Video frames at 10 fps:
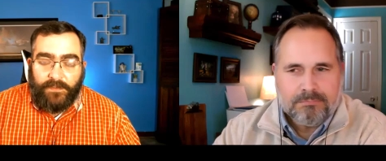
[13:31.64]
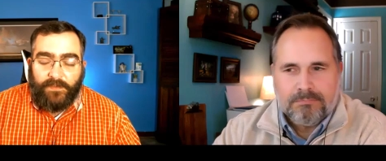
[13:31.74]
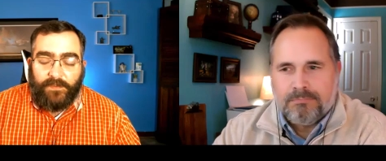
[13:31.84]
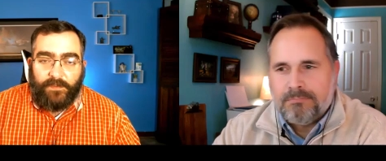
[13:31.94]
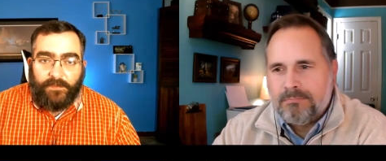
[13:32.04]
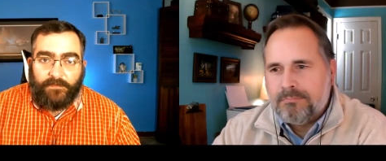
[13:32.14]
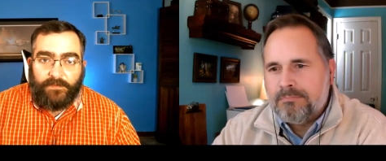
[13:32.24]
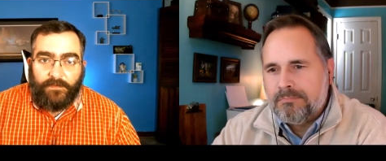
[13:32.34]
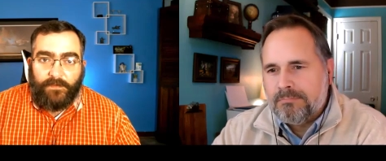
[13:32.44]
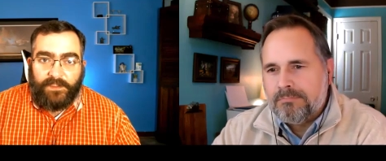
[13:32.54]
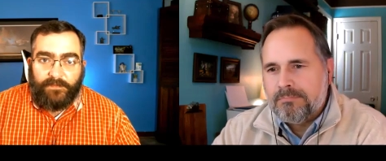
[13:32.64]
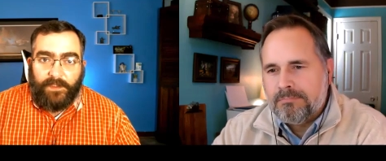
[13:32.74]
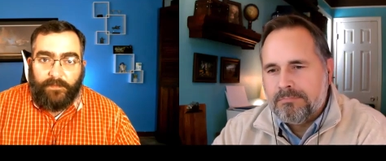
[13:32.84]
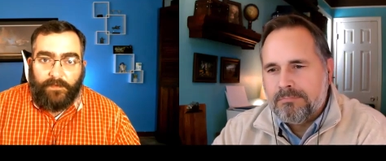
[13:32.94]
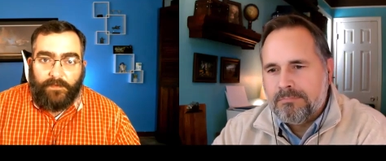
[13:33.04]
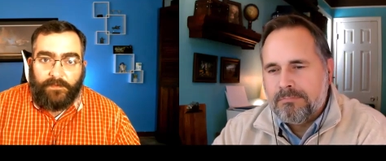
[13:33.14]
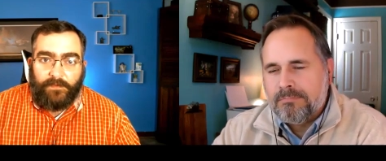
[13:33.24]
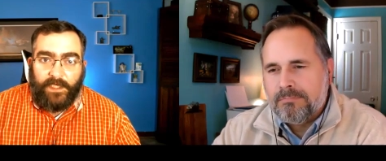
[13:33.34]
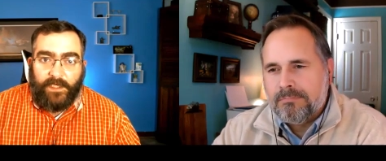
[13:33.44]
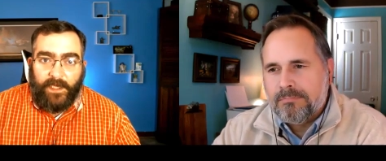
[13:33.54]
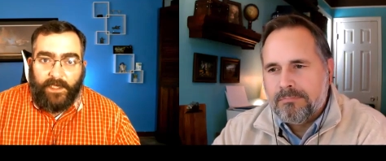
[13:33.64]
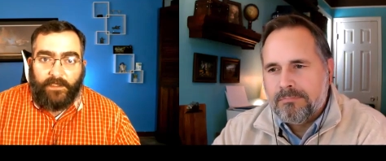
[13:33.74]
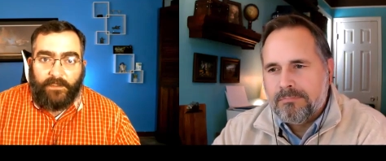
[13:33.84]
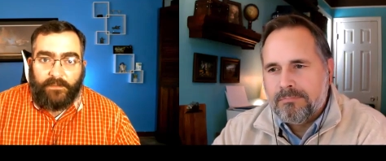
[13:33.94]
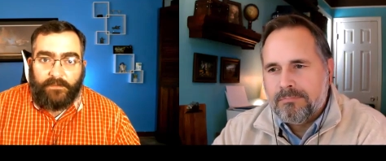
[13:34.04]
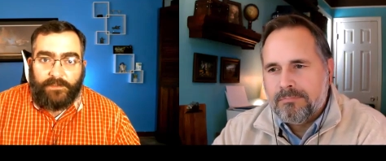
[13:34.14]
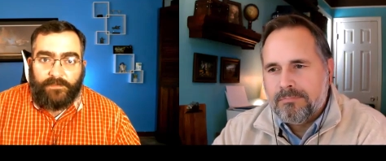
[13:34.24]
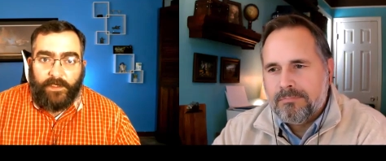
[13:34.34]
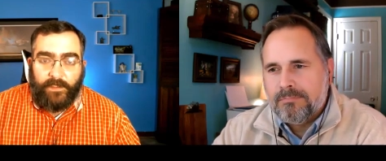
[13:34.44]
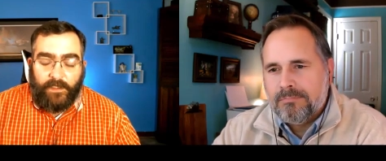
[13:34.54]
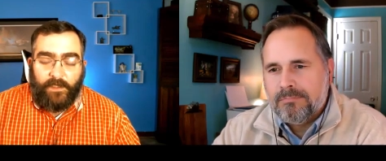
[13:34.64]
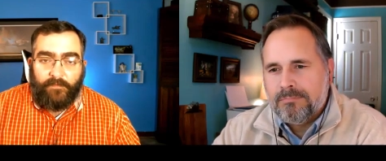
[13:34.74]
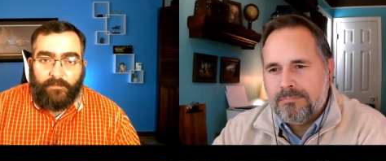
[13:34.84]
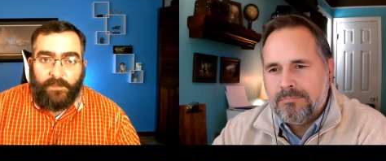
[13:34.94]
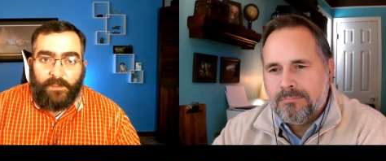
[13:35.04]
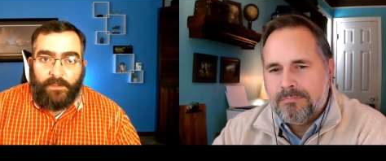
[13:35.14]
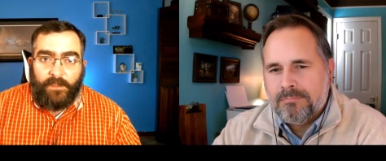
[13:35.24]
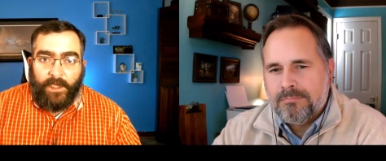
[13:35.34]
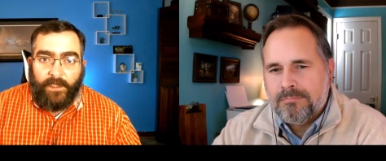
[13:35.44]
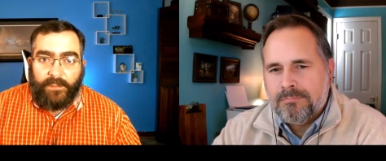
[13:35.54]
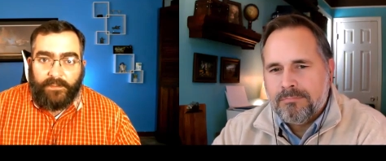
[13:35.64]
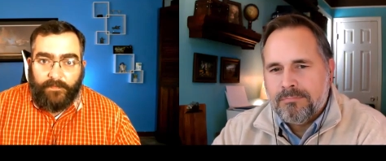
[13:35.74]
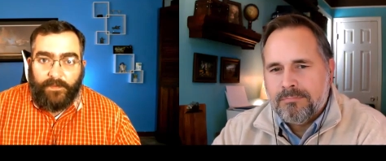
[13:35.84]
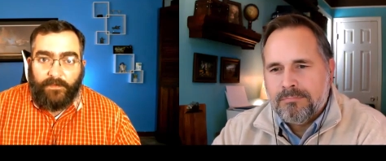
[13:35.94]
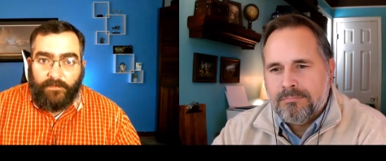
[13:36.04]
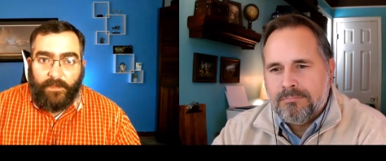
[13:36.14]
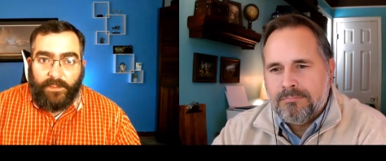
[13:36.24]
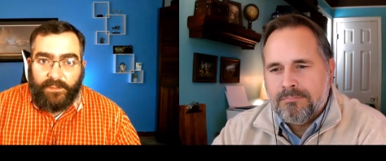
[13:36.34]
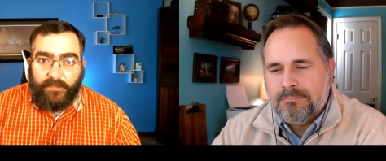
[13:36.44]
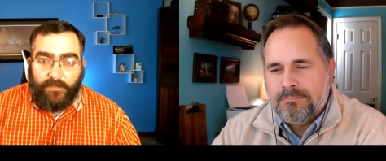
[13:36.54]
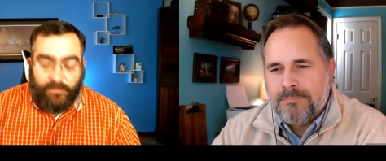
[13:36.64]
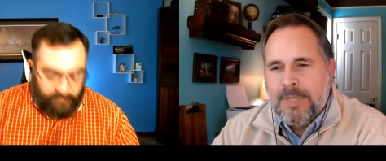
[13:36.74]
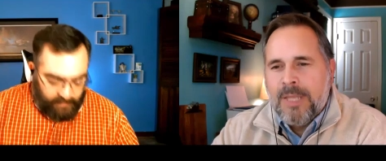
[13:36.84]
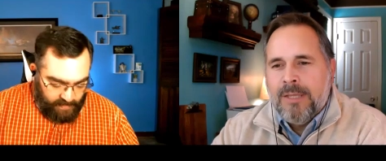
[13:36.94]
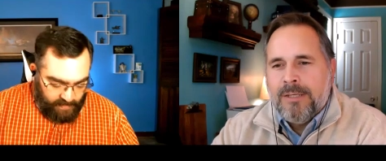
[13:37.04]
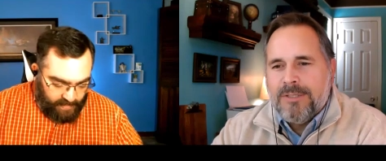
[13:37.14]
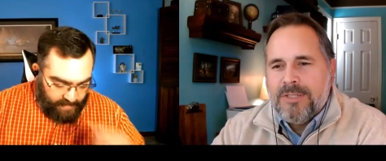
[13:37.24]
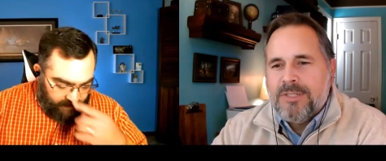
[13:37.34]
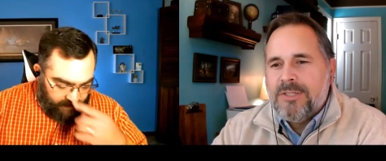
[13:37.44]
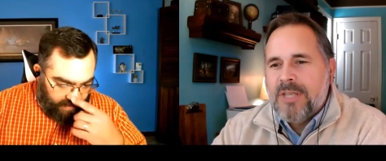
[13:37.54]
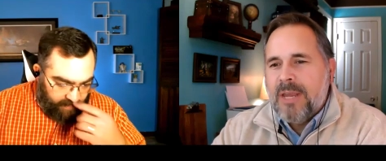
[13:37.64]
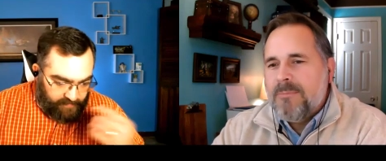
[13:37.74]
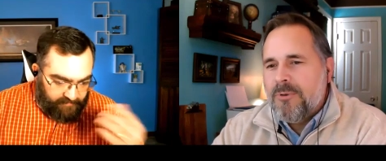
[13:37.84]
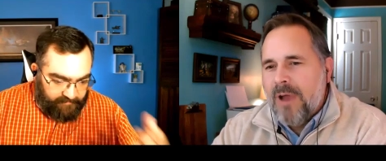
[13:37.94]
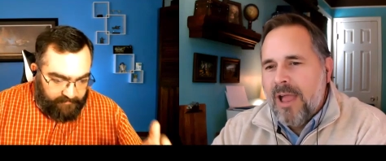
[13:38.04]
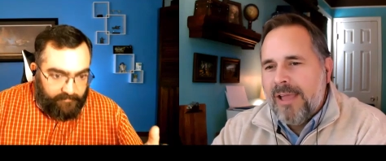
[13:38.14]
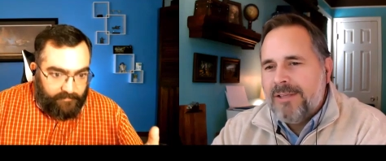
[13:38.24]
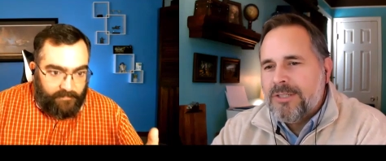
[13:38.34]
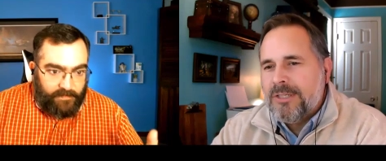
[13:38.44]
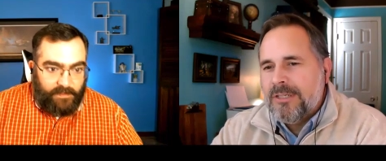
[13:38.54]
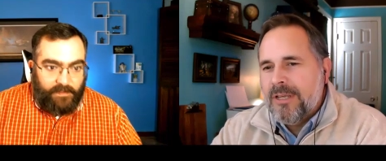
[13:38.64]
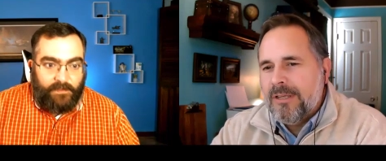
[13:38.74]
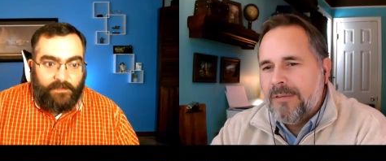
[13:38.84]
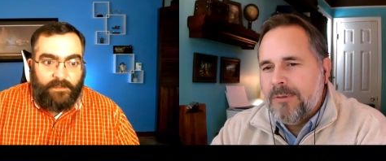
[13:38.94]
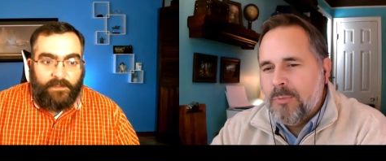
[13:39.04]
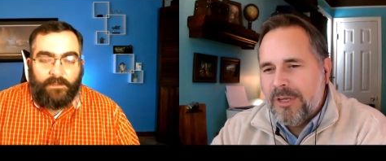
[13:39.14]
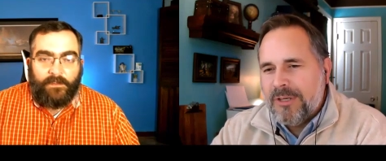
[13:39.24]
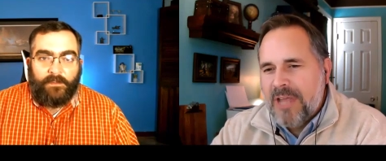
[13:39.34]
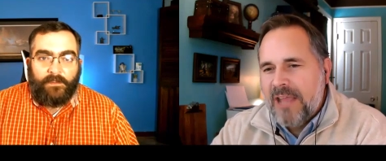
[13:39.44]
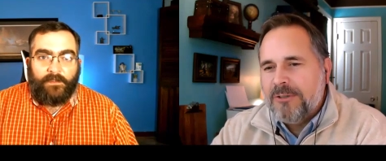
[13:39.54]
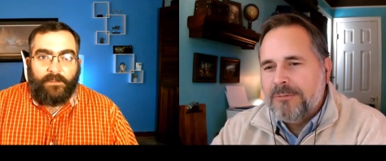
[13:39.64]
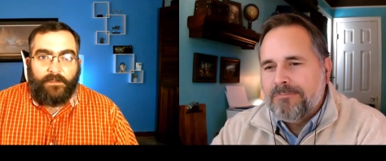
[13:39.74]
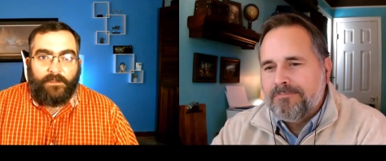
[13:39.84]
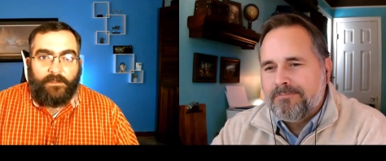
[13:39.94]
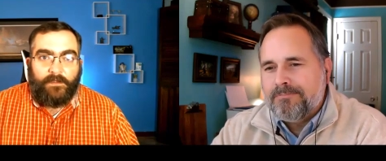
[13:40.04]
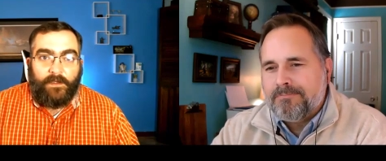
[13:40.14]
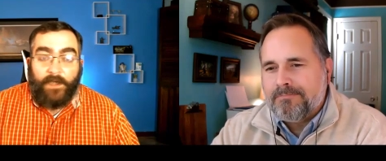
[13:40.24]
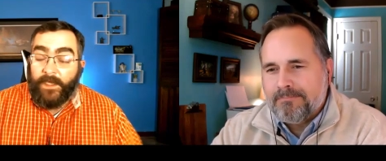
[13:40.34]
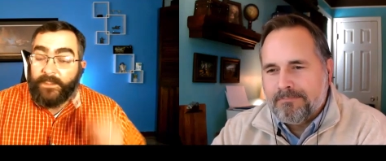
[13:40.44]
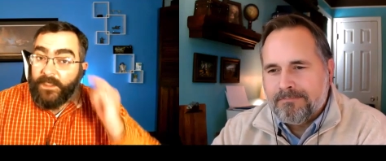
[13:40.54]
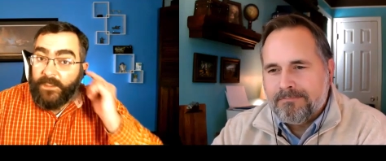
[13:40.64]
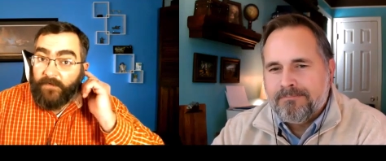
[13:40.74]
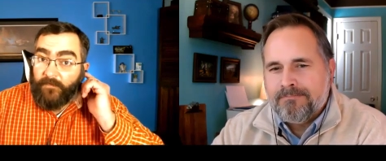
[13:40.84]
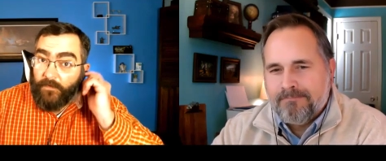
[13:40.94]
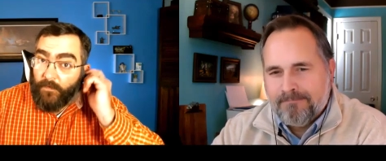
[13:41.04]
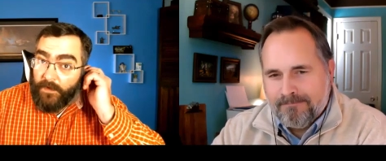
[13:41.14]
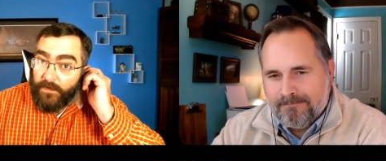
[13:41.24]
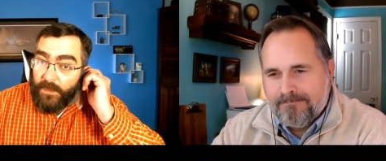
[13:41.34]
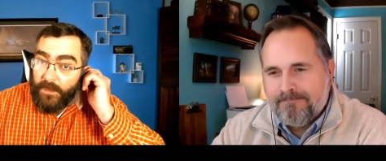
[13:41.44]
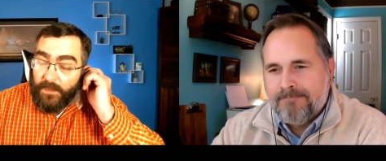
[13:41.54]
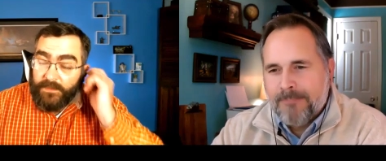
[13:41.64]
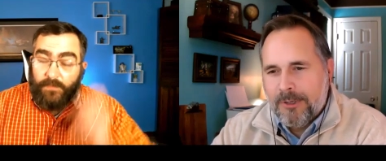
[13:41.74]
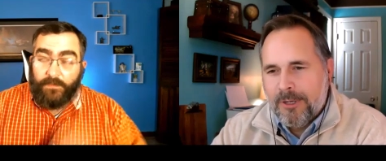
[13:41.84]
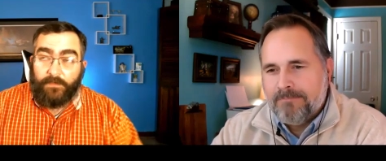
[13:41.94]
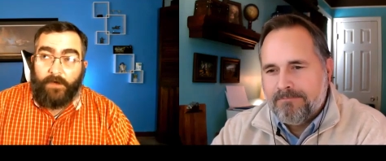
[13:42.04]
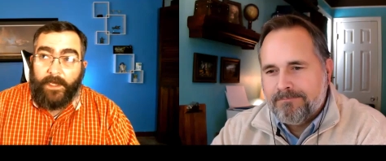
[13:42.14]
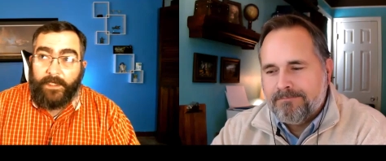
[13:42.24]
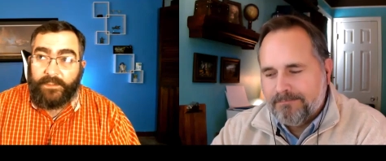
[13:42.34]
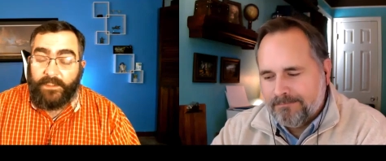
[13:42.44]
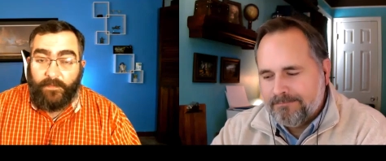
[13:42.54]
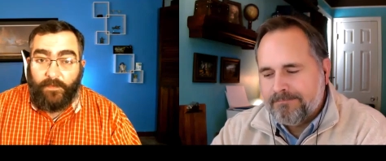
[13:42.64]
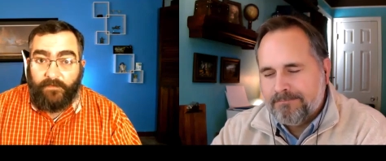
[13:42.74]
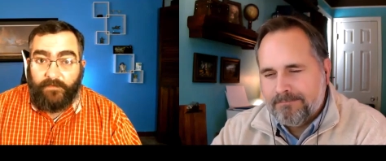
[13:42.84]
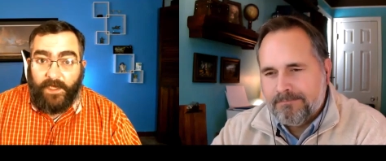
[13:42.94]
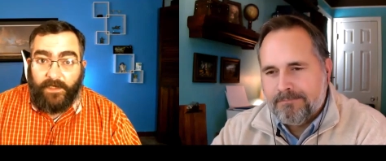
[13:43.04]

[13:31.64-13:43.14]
Speaker 1: to the to his people, saying, "Hey, straighten up, and get to building my temple.
Speaker 2: As and in chapter Darius in uh, the book of Daniel,
Speaker 1: it's a different one. Uh, so okay. Darius in the book of